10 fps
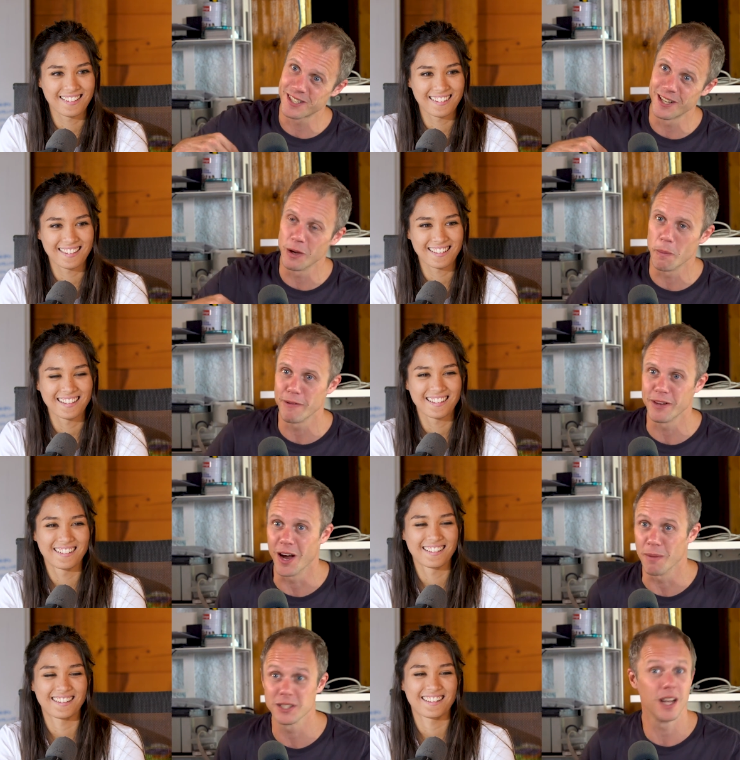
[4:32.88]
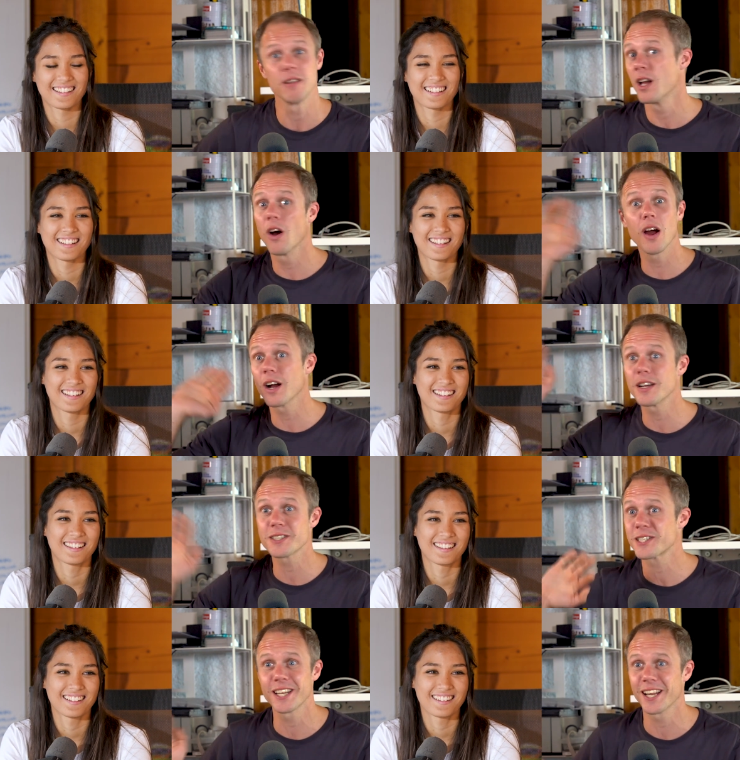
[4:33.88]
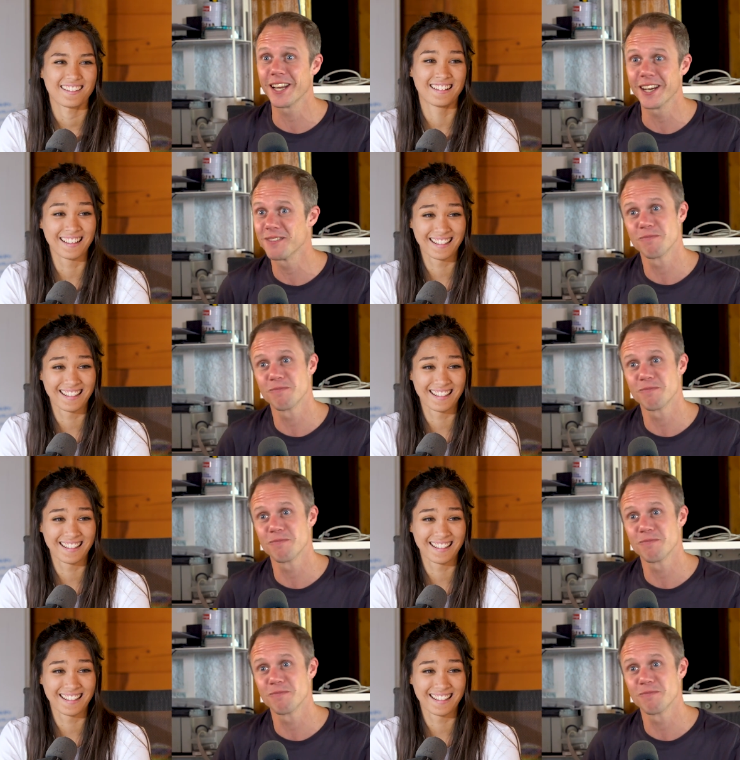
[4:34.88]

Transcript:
Speaker 1: to the little bivvy hut and was like, all right, guys, I'll see you later.